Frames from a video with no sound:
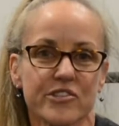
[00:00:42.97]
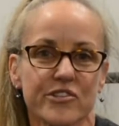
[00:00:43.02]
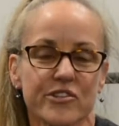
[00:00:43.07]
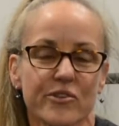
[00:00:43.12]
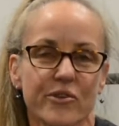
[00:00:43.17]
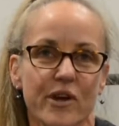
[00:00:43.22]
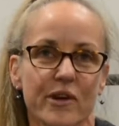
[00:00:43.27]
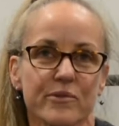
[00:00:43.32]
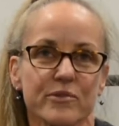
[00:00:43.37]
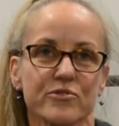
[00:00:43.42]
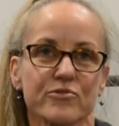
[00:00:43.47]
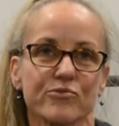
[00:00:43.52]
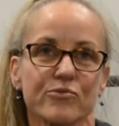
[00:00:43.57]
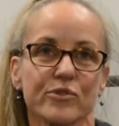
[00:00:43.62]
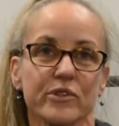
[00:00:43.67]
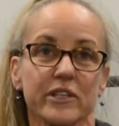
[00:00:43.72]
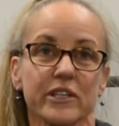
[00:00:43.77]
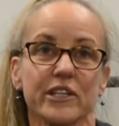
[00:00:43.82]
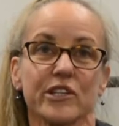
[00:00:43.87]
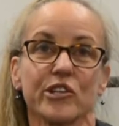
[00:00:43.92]
So I was
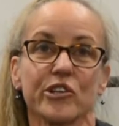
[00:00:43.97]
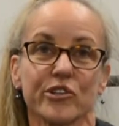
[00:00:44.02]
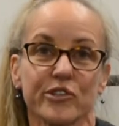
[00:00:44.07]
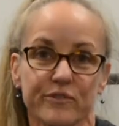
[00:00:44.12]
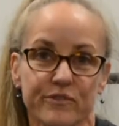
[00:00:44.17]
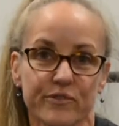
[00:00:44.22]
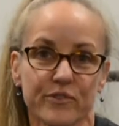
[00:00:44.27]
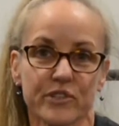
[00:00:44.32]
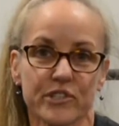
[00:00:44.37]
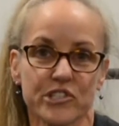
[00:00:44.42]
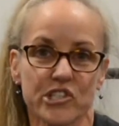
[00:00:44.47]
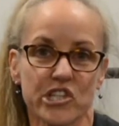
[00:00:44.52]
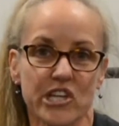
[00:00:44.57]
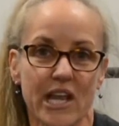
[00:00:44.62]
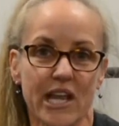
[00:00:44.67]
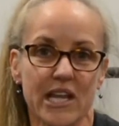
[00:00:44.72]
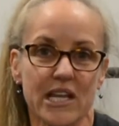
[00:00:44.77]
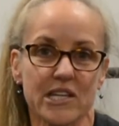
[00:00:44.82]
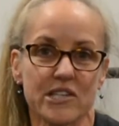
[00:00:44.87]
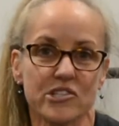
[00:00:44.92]
really looking for a
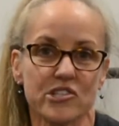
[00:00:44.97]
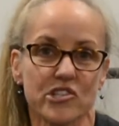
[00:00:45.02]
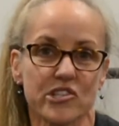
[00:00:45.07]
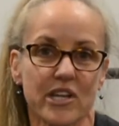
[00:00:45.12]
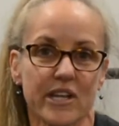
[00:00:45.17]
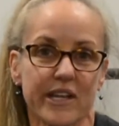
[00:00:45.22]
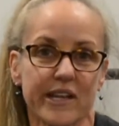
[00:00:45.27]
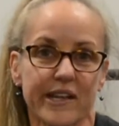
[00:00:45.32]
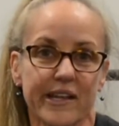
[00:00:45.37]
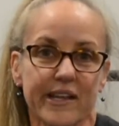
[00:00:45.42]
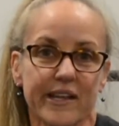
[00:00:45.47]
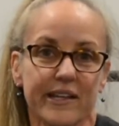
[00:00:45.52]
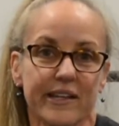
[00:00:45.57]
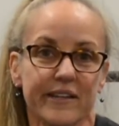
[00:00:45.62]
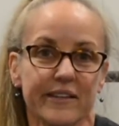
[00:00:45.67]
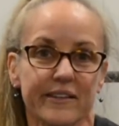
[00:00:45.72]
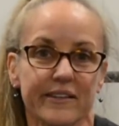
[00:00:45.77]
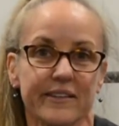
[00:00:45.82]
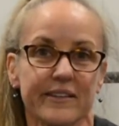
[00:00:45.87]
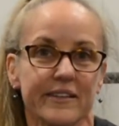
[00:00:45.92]
change,
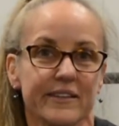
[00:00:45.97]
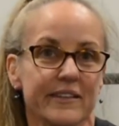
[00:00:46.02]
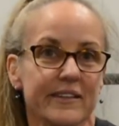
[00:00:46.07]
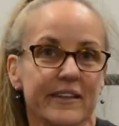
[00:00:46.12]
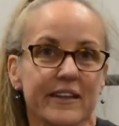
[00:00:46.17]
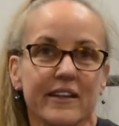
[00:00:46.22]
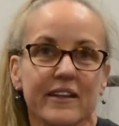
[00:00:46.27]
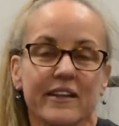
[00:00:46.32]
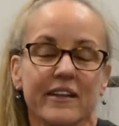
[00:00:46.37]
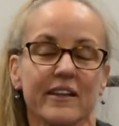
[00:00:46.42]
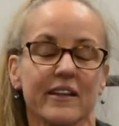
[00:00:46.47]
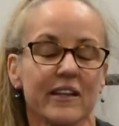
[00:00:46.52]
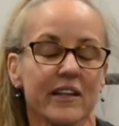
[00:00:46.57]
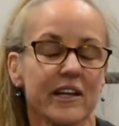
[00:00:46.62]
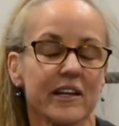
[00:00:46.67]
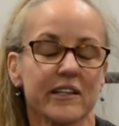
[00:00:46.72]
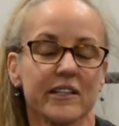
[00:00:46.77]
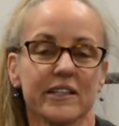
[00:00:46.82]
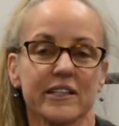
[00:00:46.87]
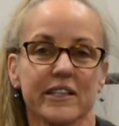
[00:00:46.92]
and
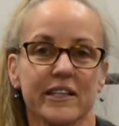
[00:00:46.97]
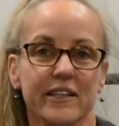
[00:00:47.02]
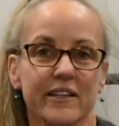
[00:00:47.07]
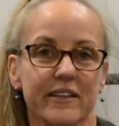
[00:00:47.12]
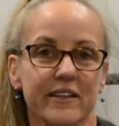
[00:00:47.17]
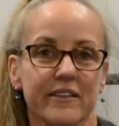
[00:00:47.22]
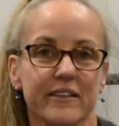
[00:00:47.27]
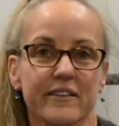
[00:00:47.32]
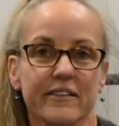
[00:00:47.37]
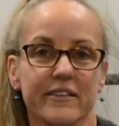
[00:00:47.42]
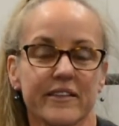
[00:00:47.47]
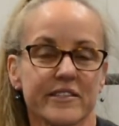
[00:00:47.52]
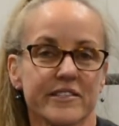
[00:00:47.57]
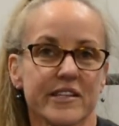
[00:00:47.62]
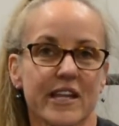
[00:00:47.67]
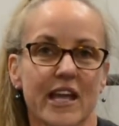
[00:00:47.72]
luckily this